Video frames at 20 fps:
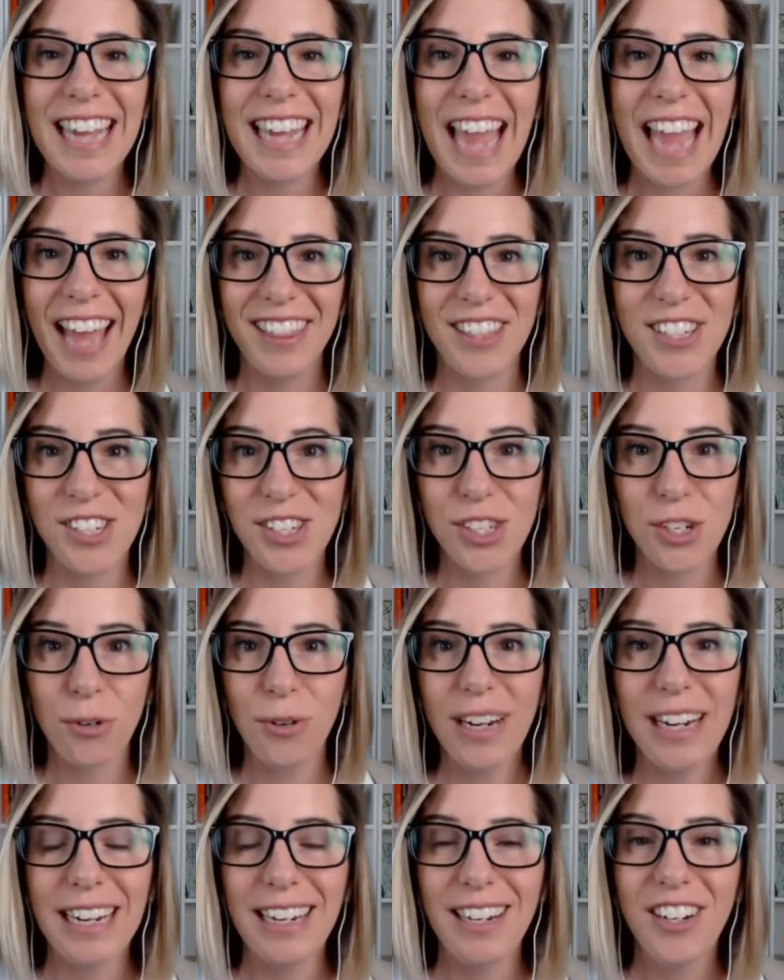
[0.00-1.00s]
at the
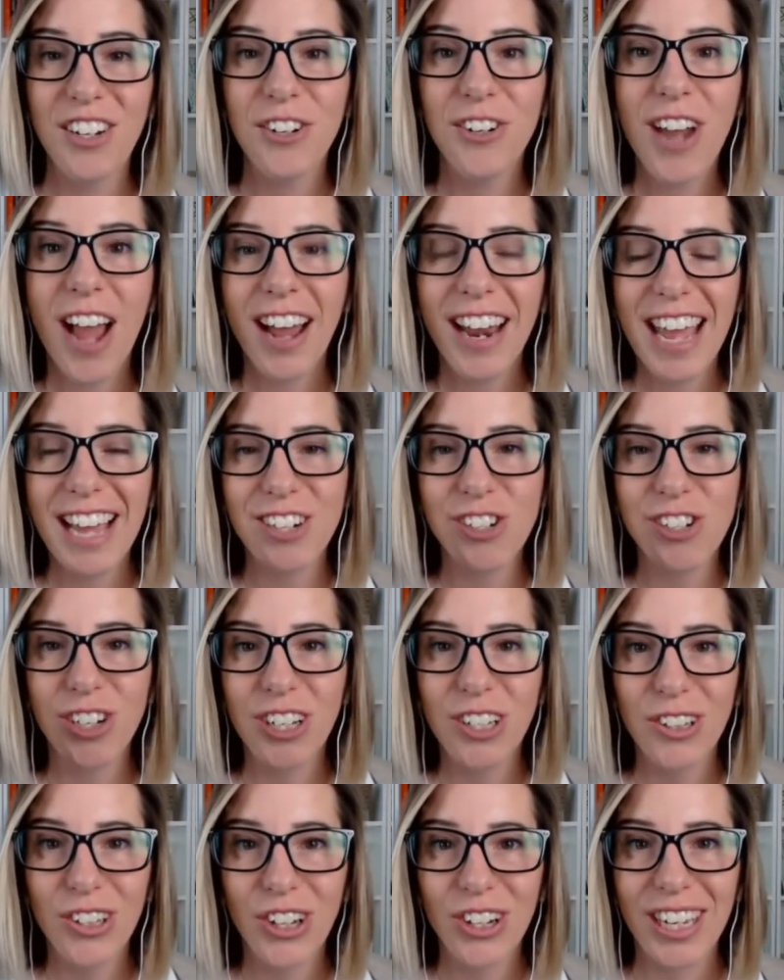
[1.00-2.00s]
screen, you're not actually
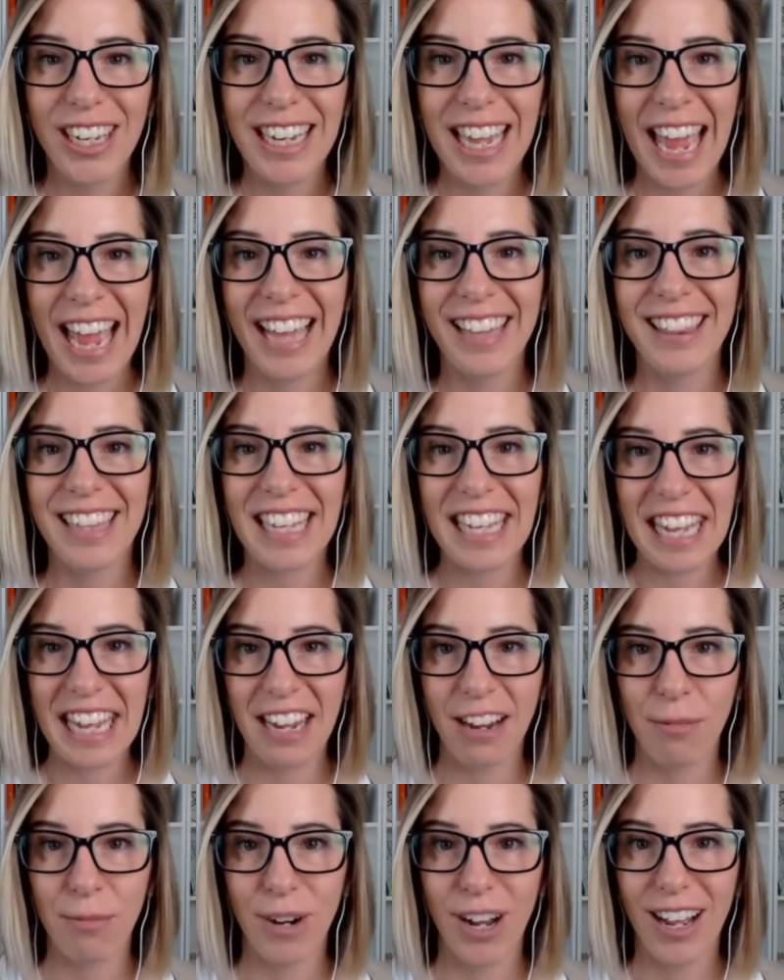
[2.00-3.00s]
looking at the
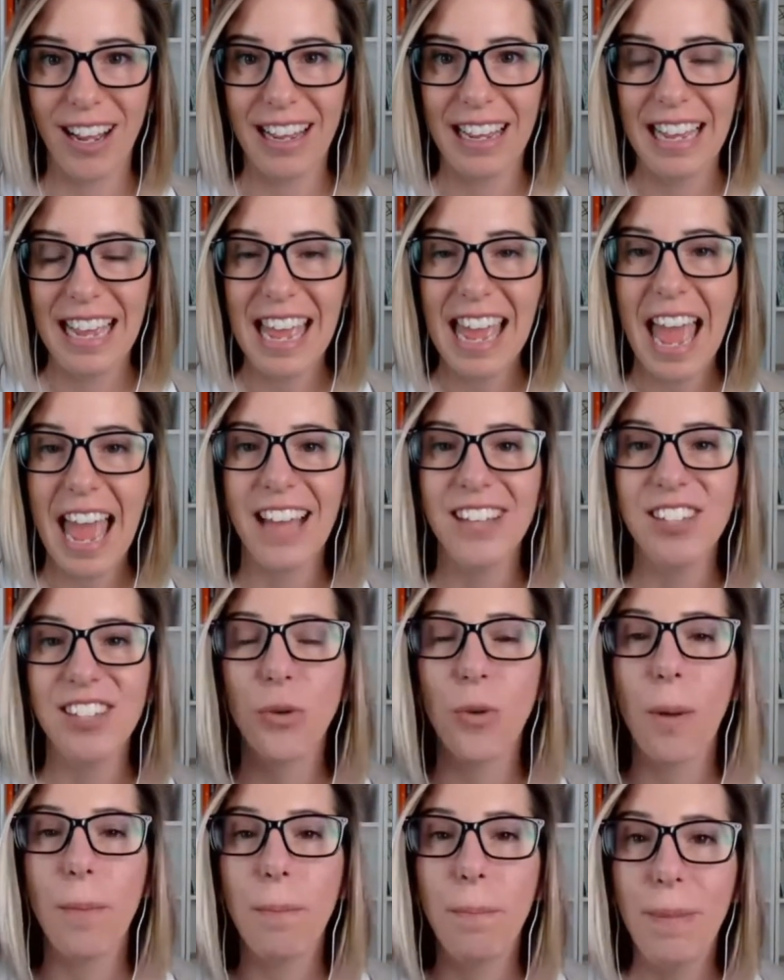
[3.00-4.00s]
camera. And
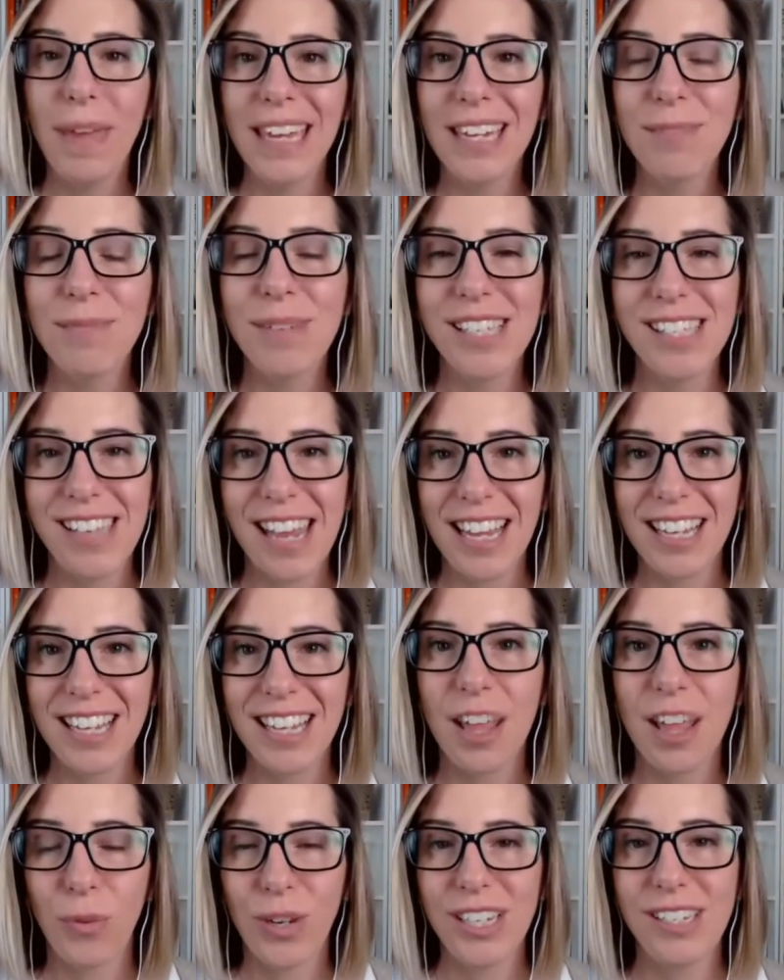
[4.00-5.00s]
so a big mistake
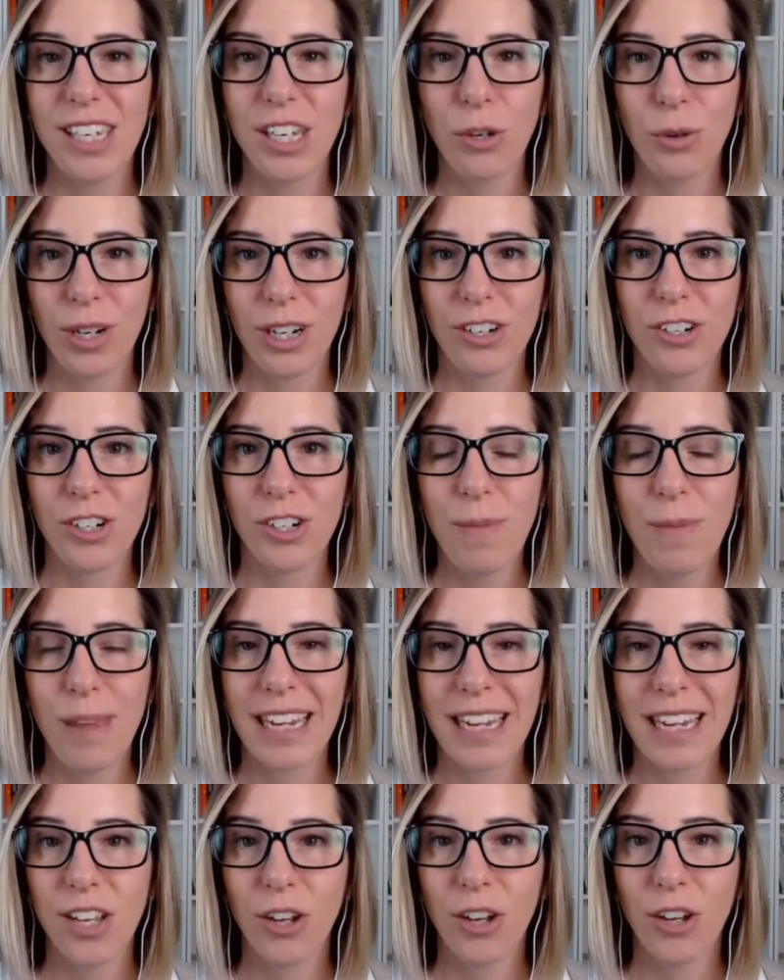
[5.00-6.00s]
that we see creators make
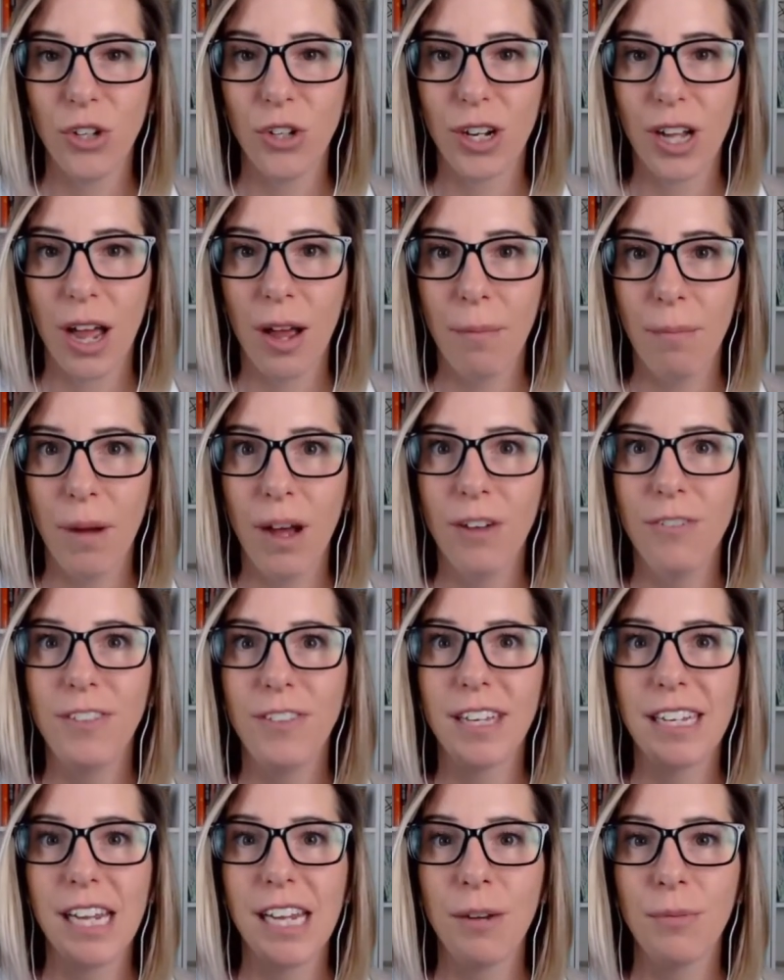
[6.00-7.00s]
is they'll look above the
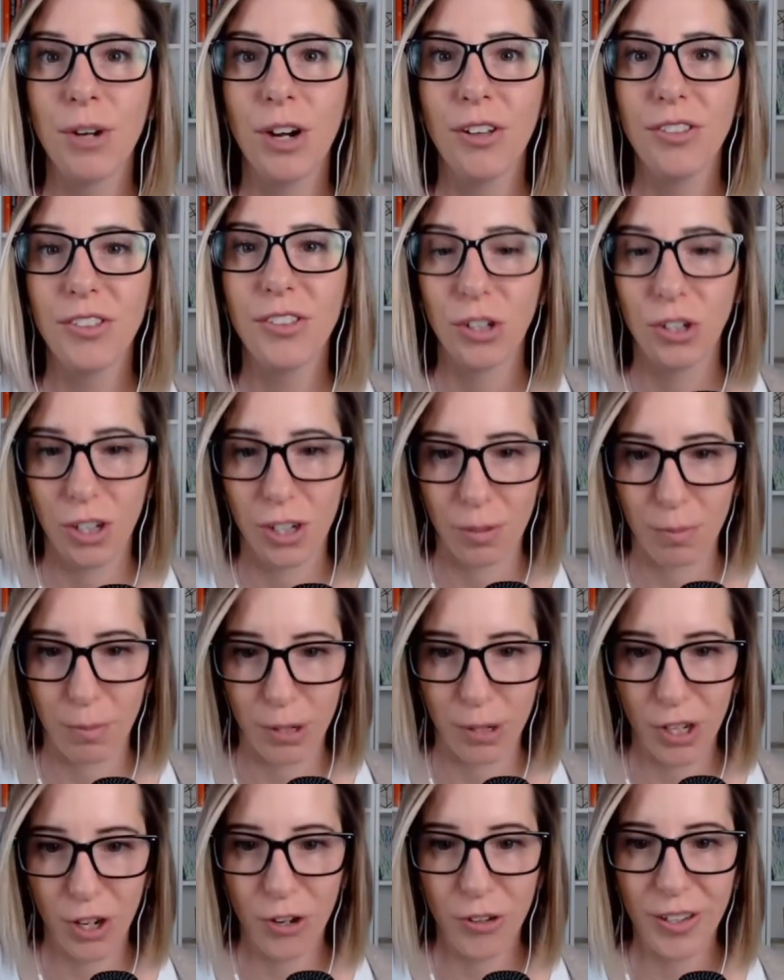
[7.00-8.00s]
camera, they'll look
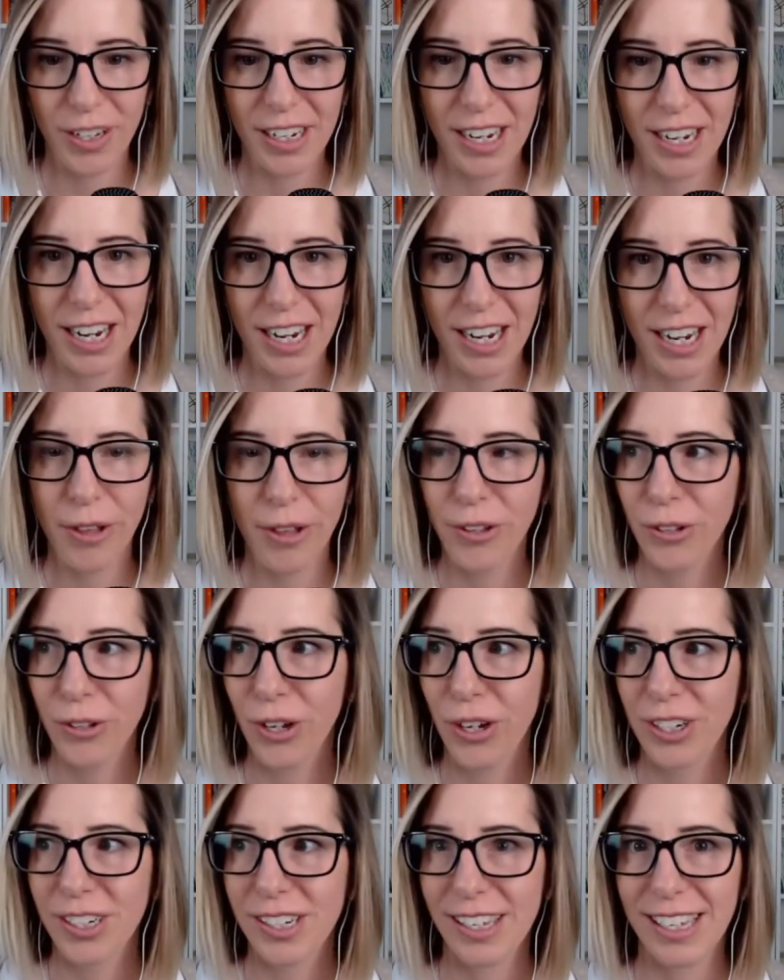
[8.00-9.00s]
below the camera, they'll
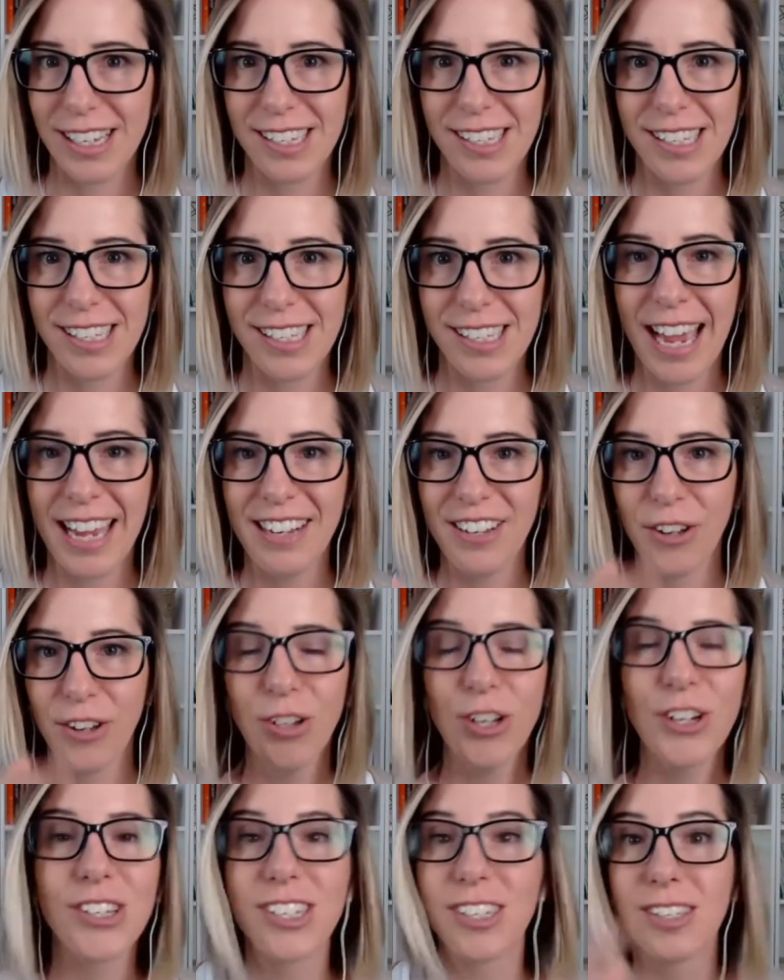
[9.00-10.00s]
look to the side, they'll
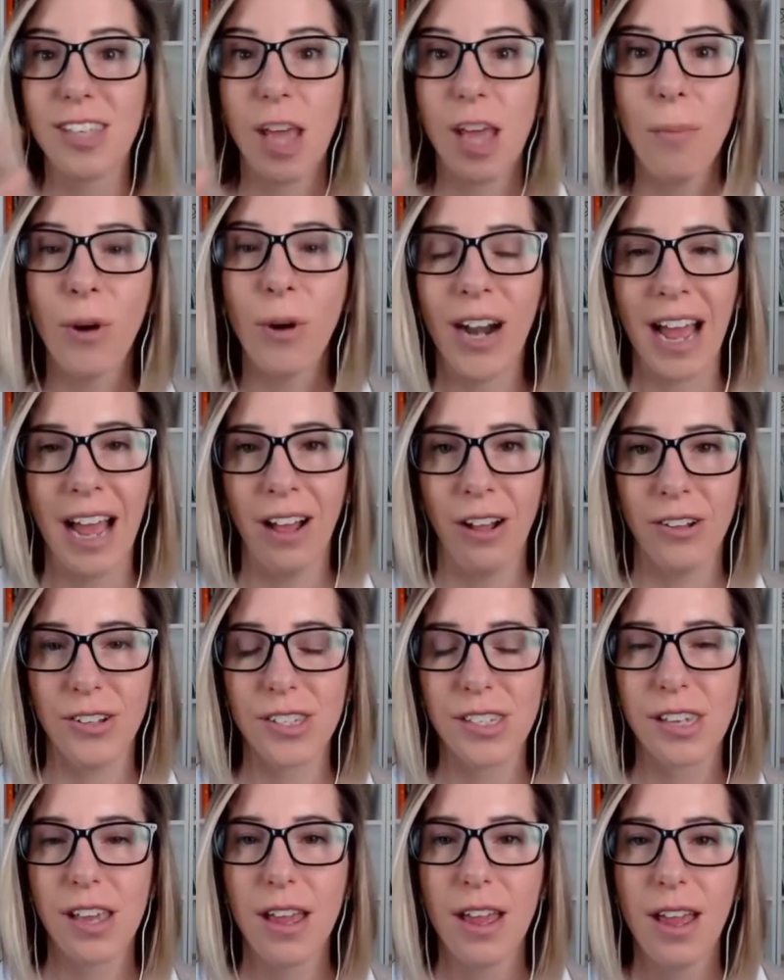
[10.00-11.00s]
look somewhere else.